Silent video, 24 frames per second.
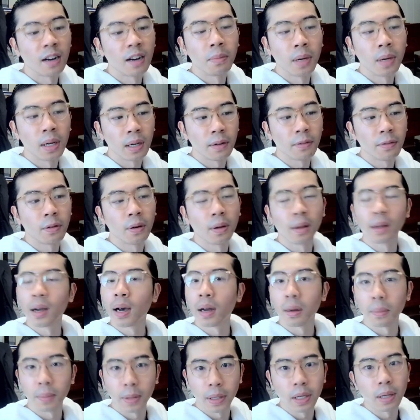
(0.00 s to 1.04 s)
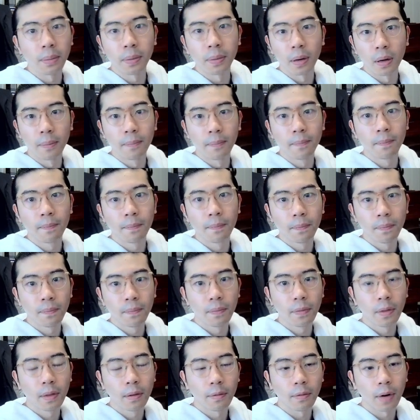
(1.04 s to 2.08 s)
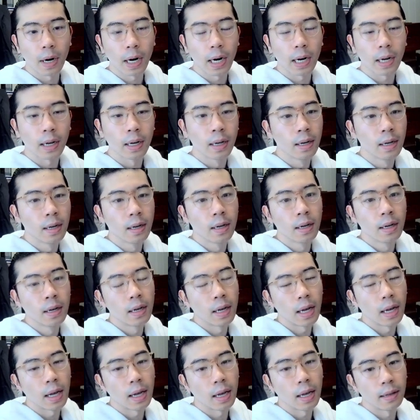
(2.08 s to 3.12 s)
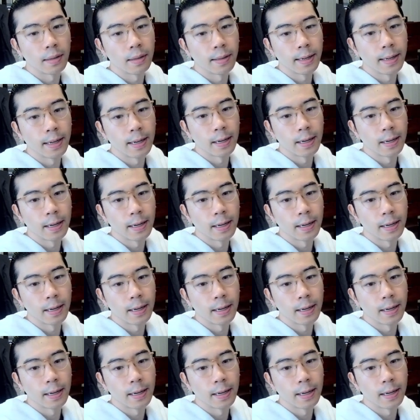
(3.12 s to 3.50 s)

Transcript: of money for a lot of people, right? And